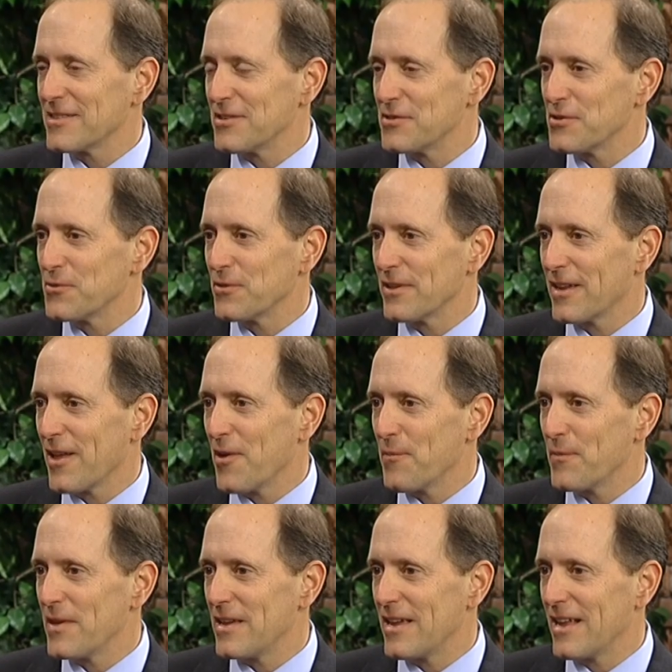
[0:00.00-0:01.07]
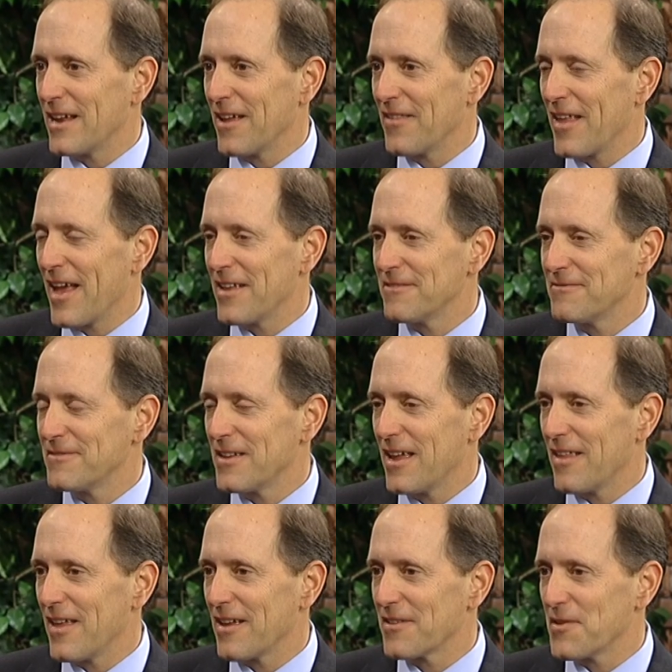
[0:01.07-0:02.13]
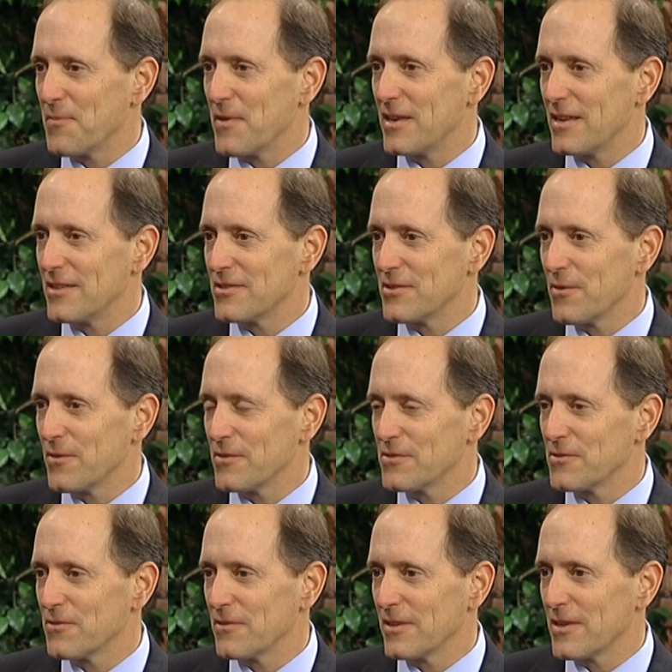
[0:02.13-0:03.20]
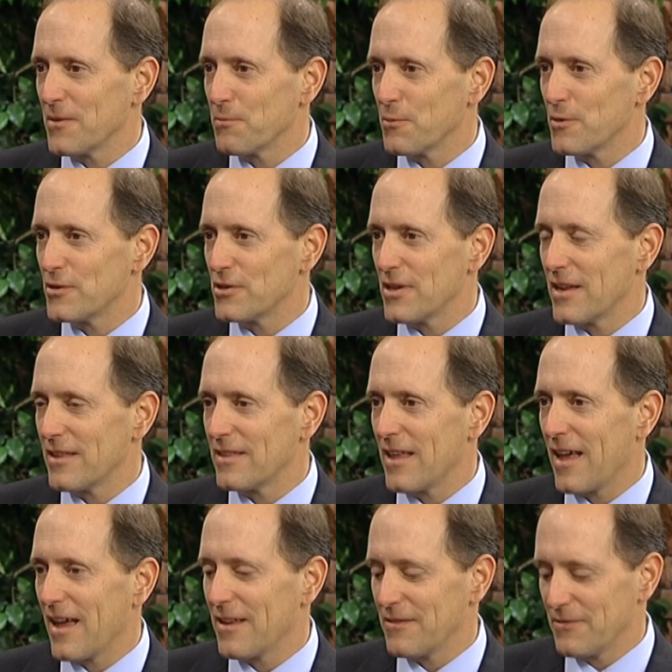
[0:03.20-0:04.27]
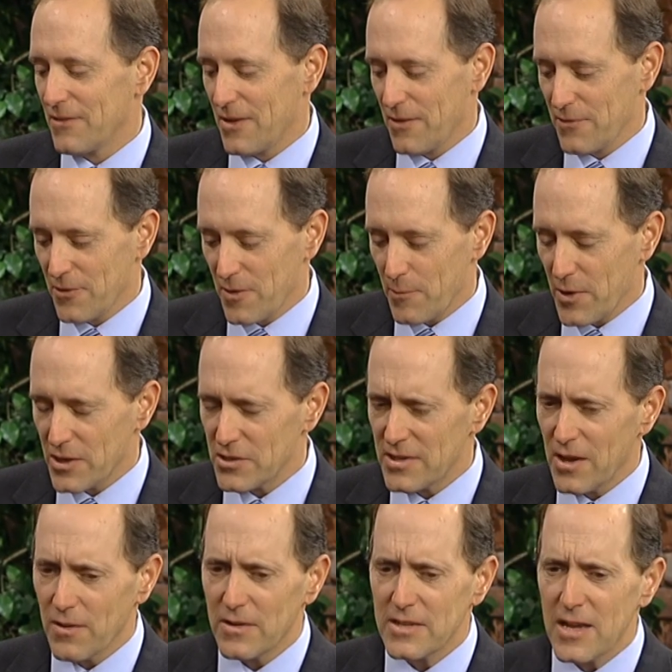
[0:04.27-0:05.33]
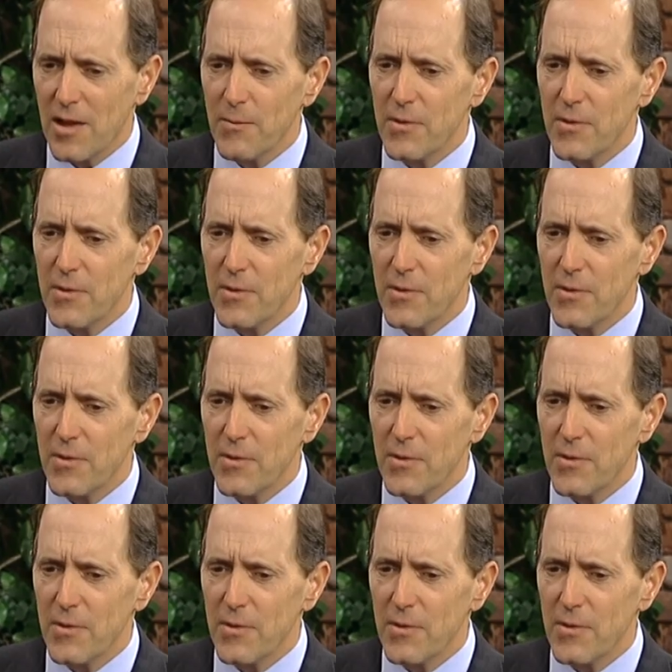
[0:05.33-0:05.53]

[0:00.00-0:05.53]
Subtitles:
and certainly helped me get on that committee. So we certainly appreciate that very much. Now, tell me,